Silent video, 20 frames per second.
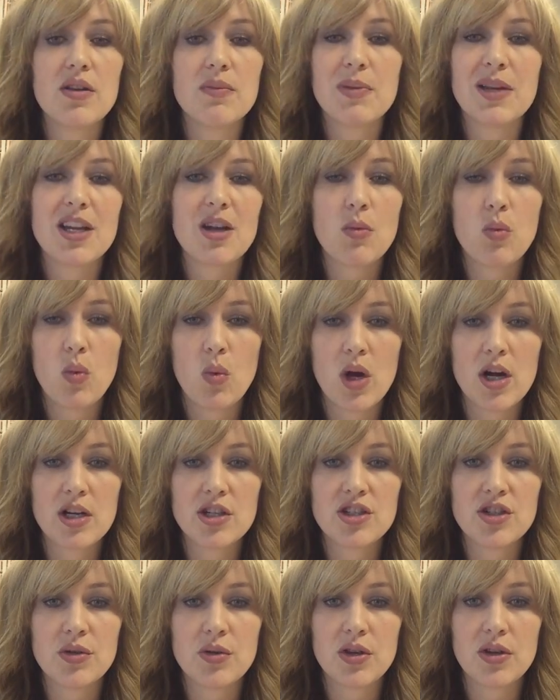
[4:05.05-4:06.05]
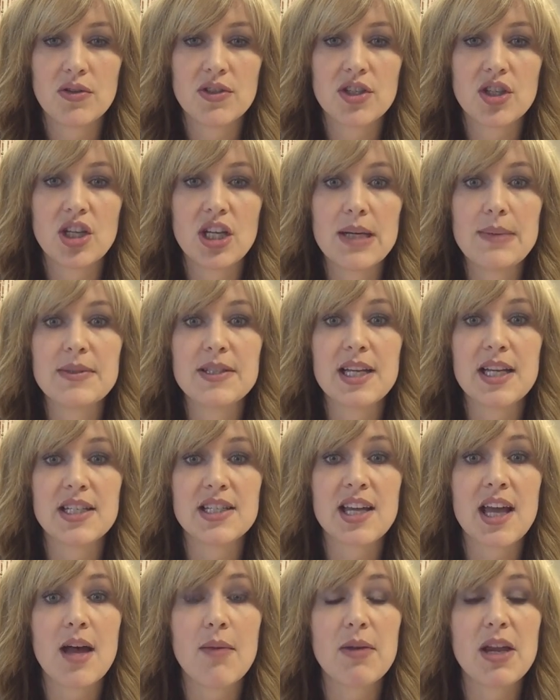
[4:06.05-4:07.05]
pick 1 or 2 of those clips and
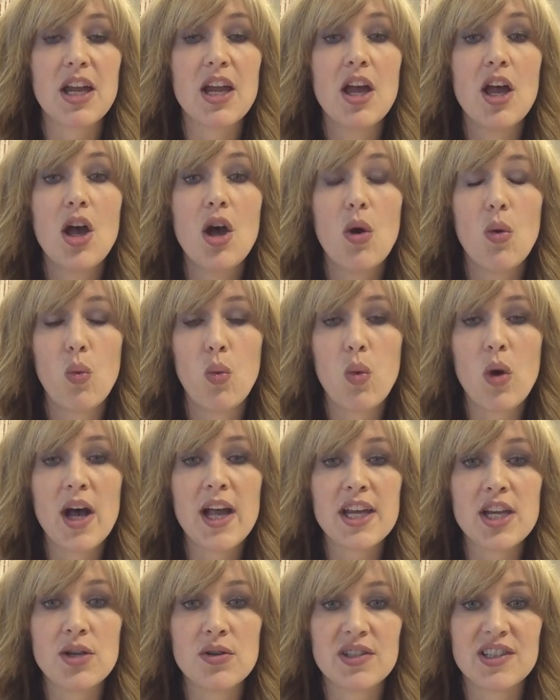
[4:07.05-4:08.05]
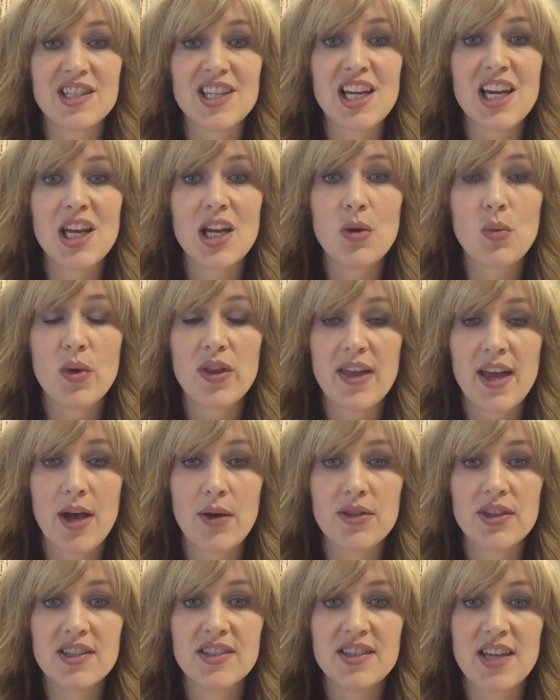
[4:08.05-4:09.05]
tell me what you see
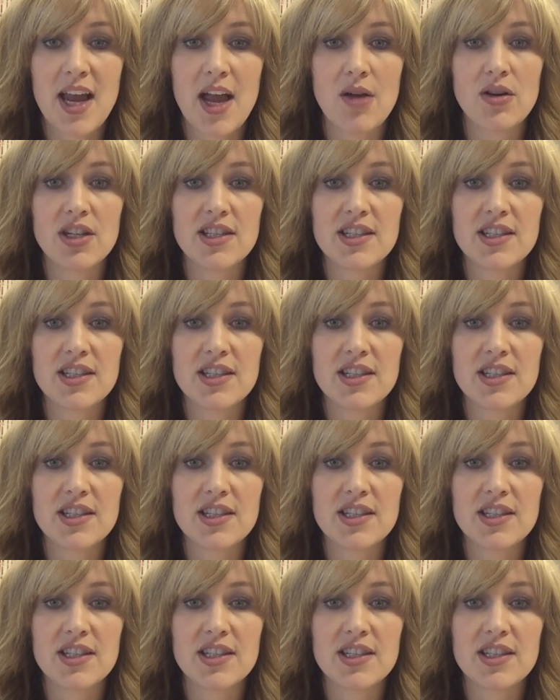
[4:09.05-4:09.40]
without the sound.